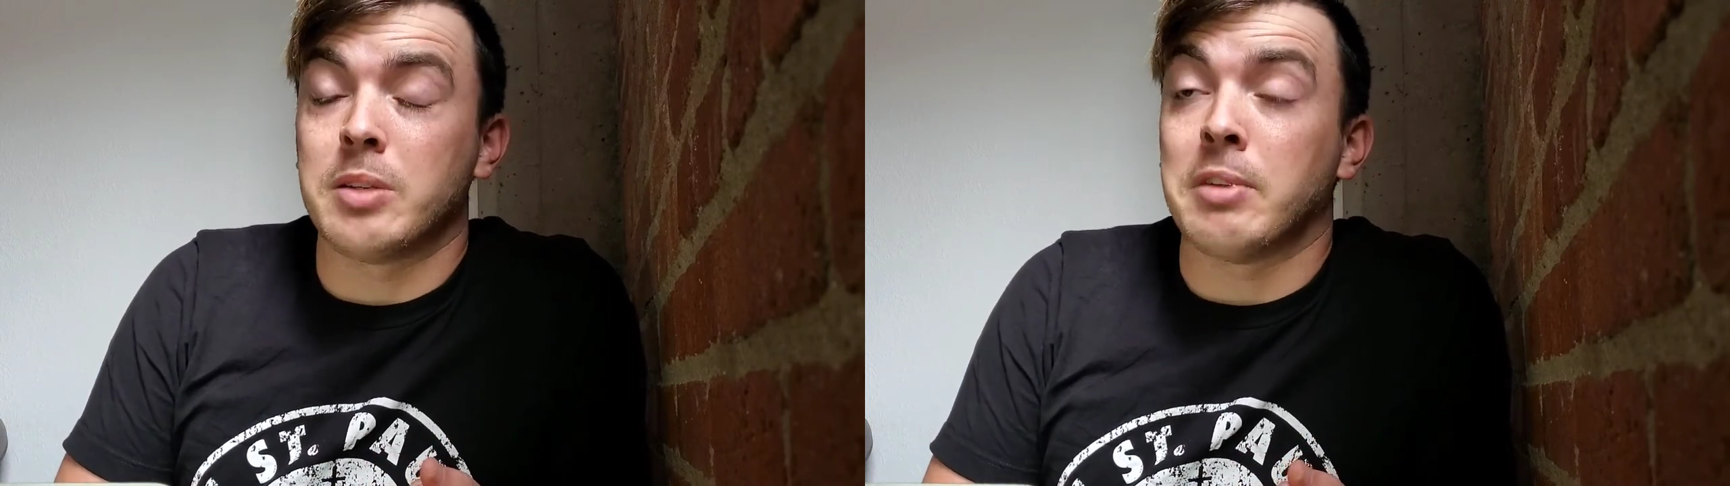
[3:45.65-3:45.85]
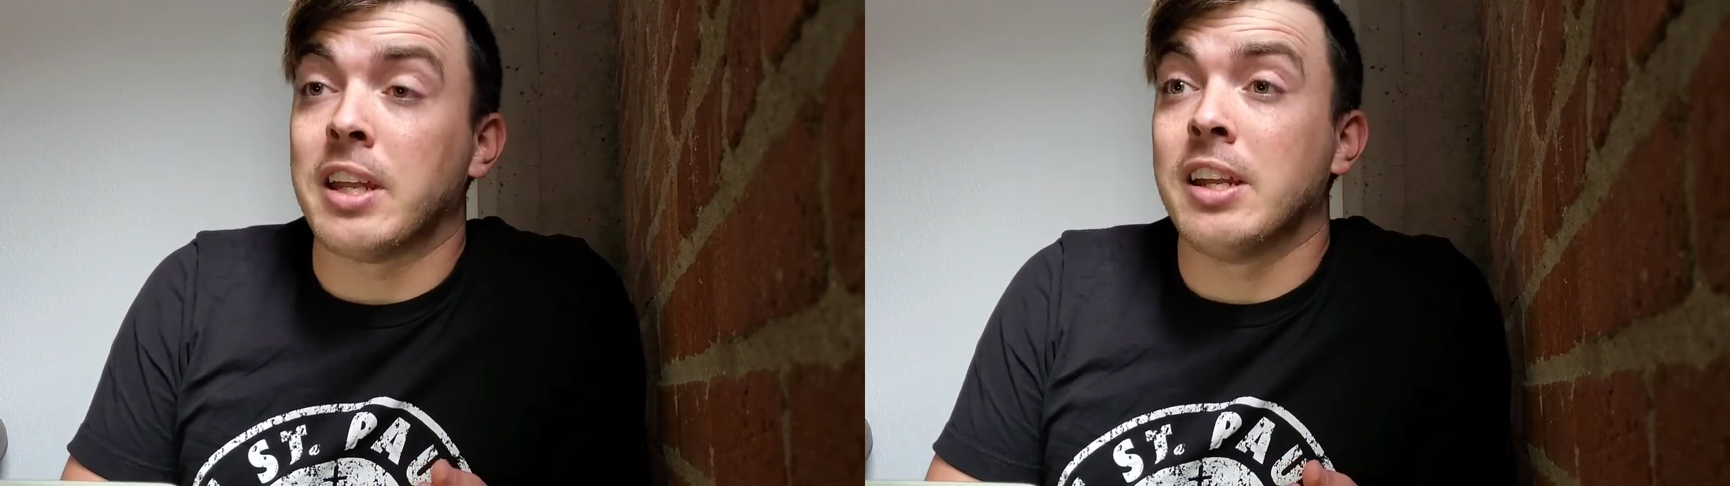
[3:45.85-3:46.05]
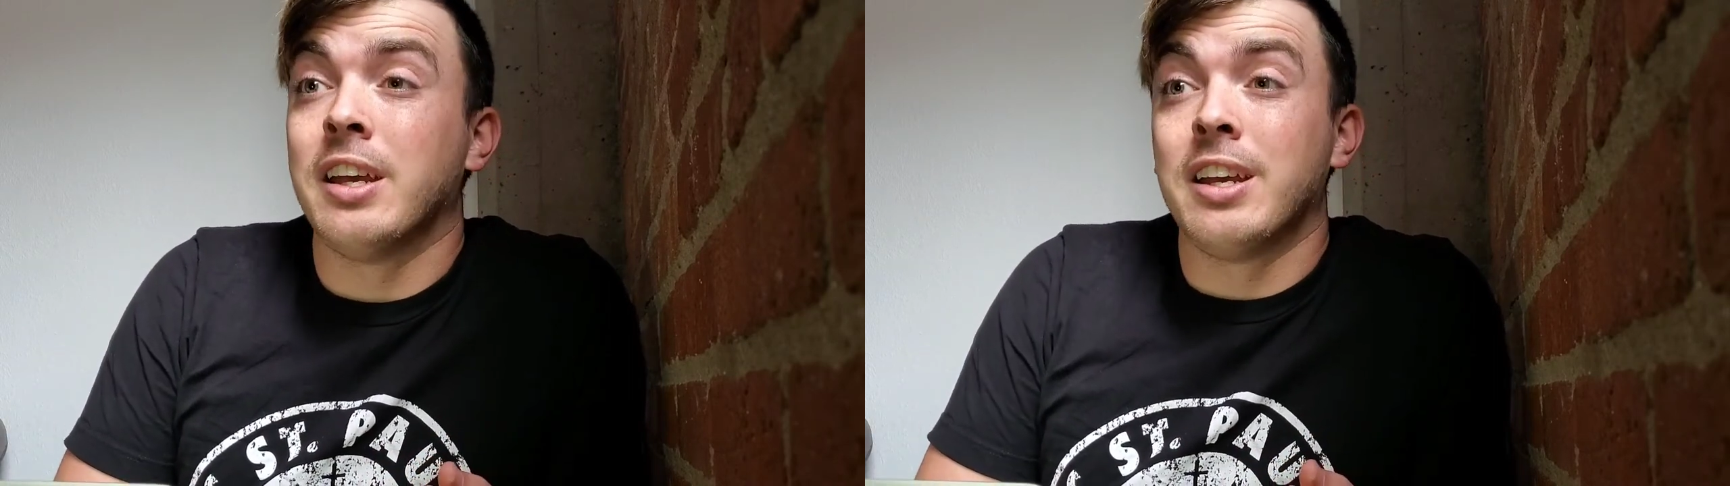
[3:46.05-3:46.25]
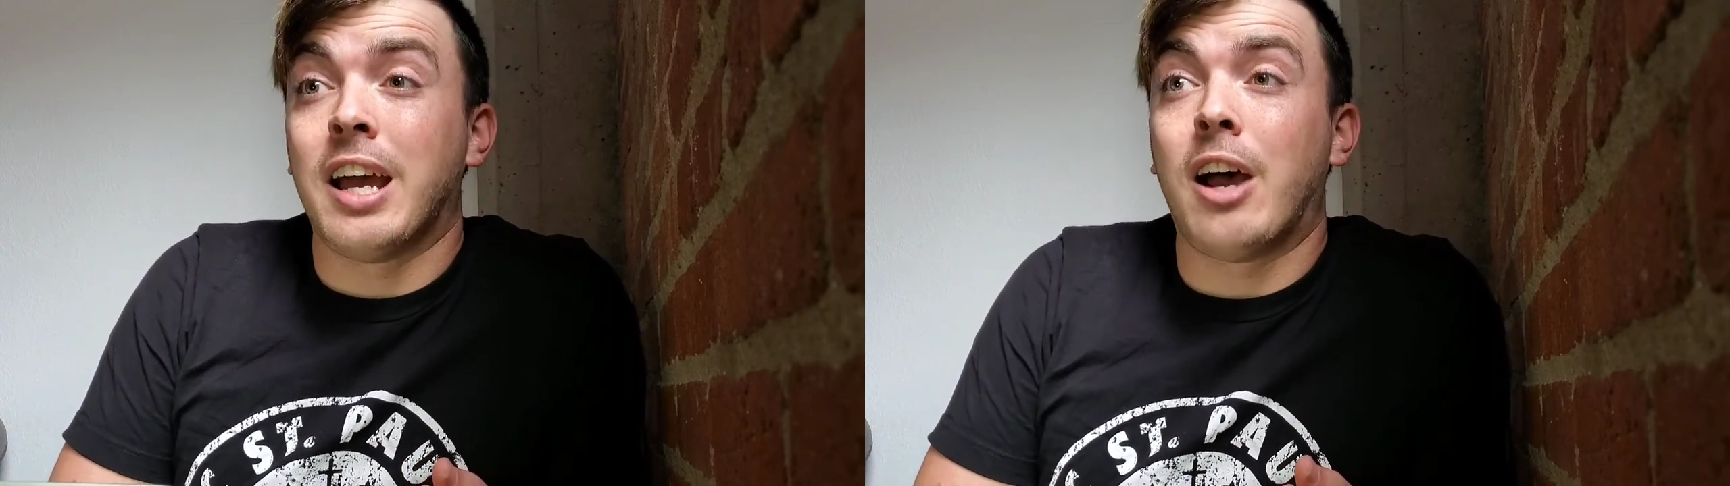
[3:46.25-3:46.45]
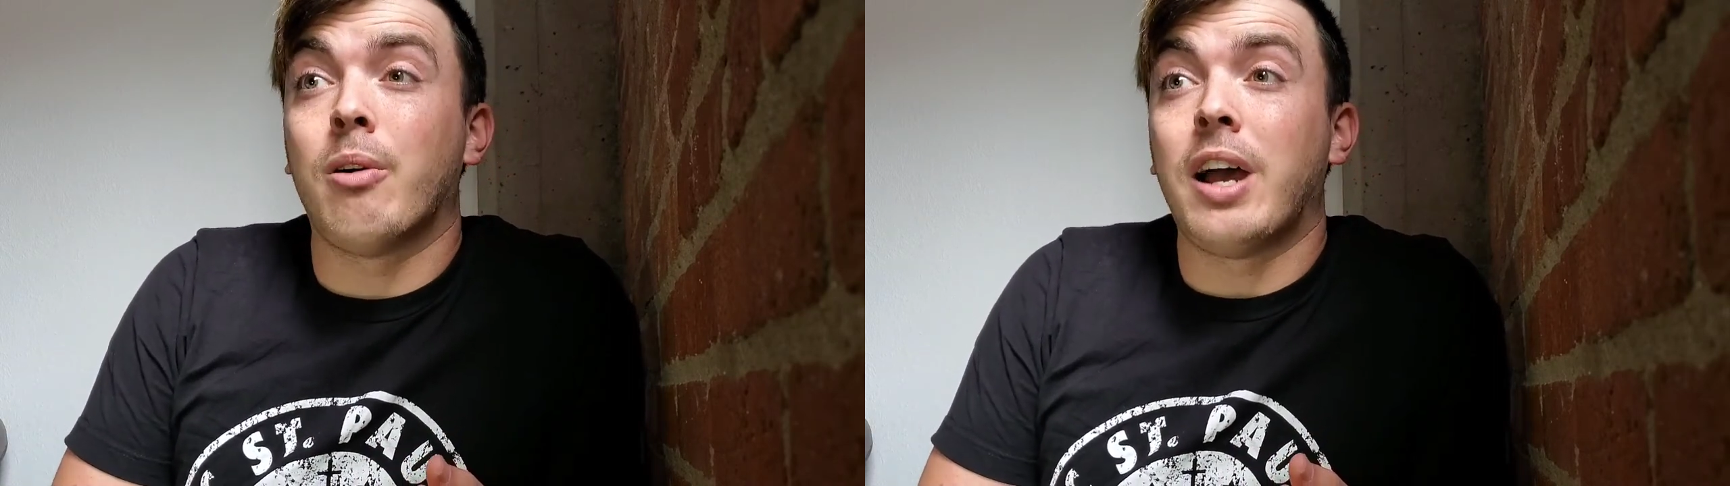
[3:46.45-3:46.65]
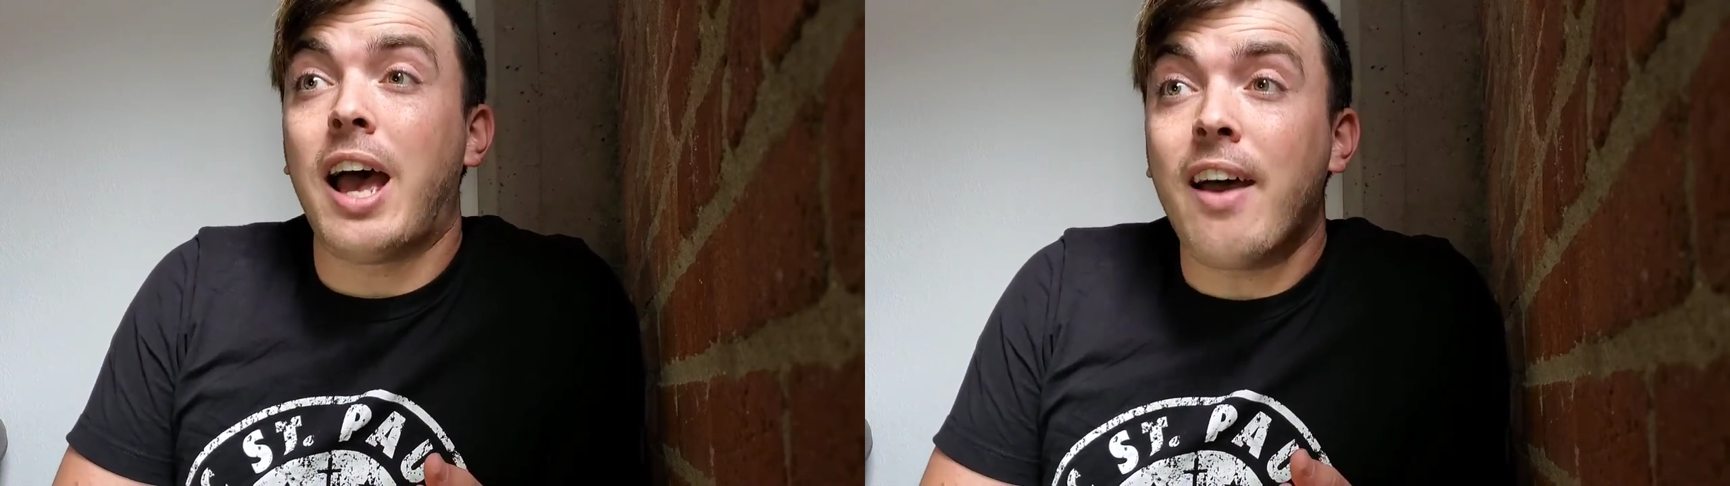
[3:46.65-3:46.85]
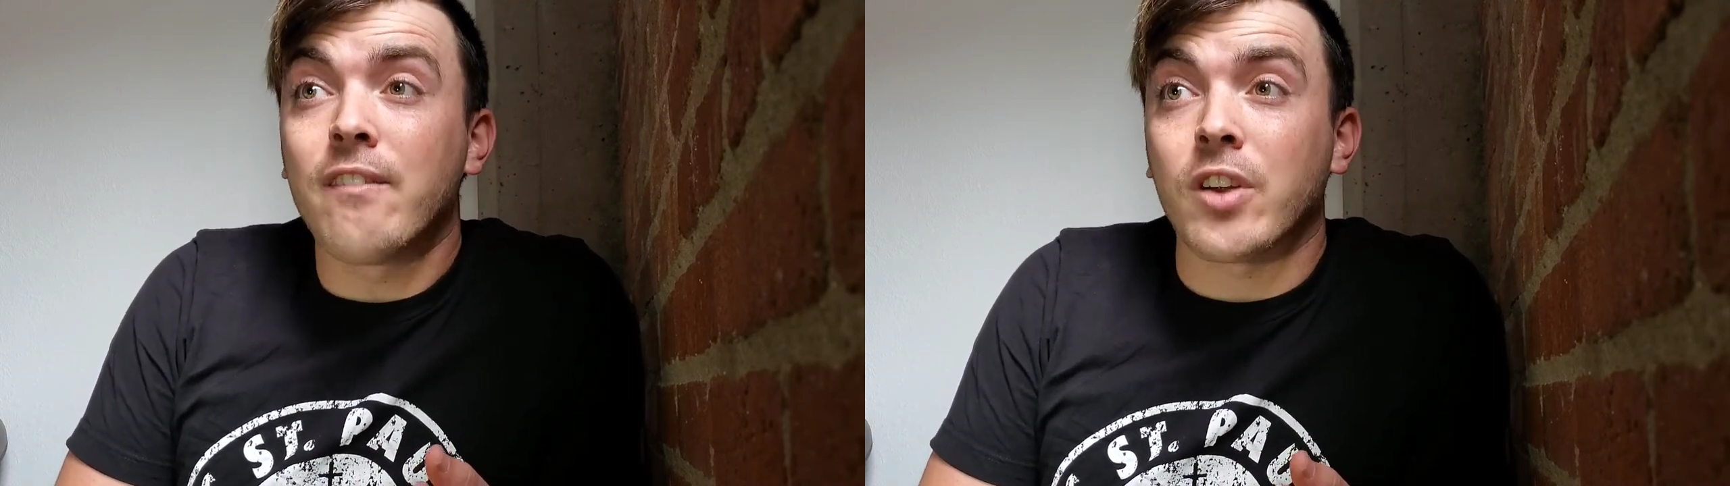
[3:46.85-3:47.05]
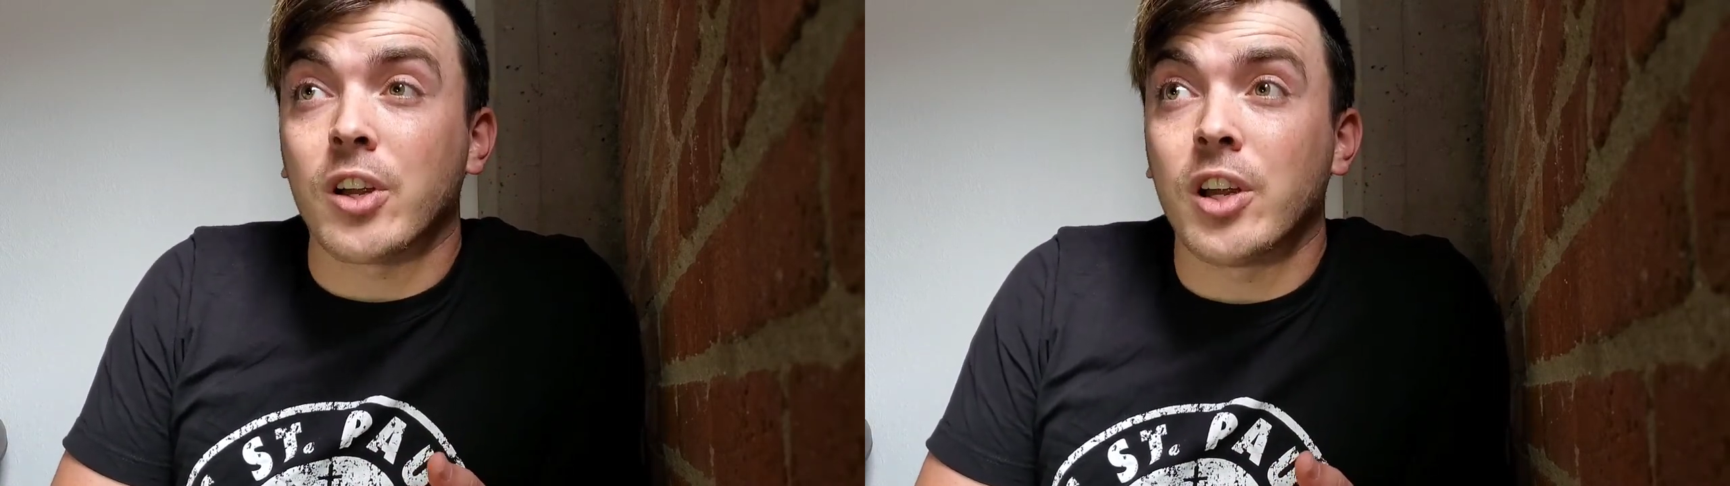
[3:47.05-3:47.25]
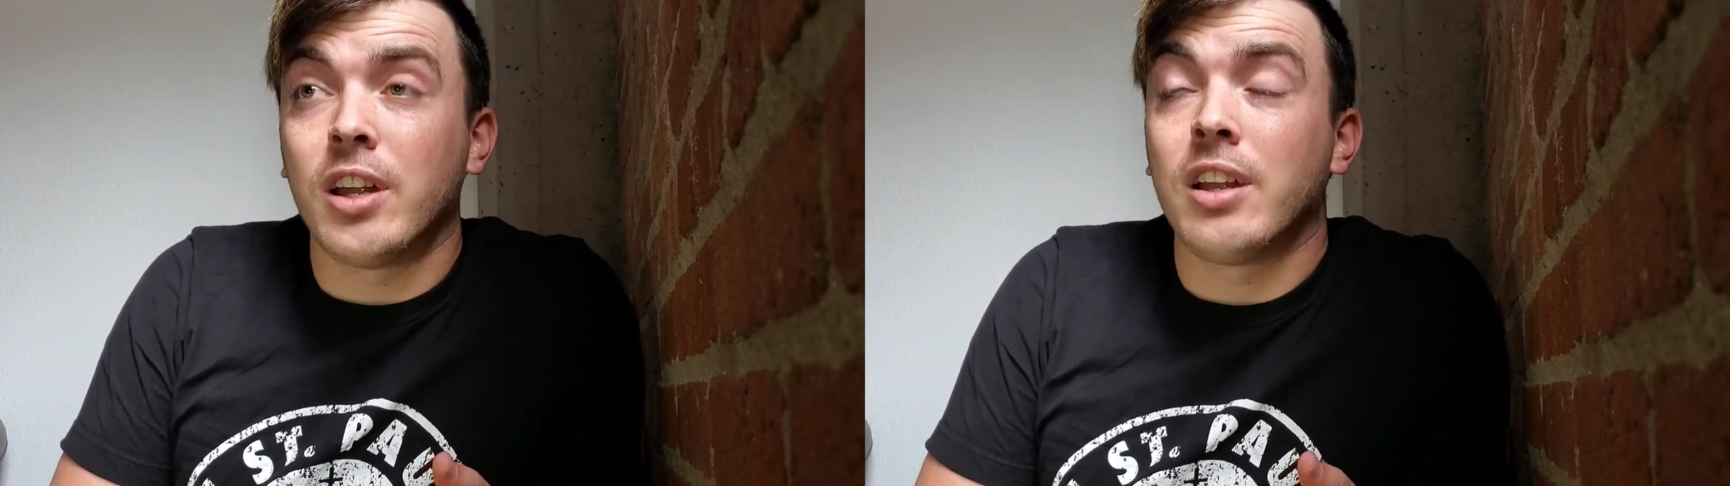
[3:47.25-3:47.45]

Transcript: meet. However,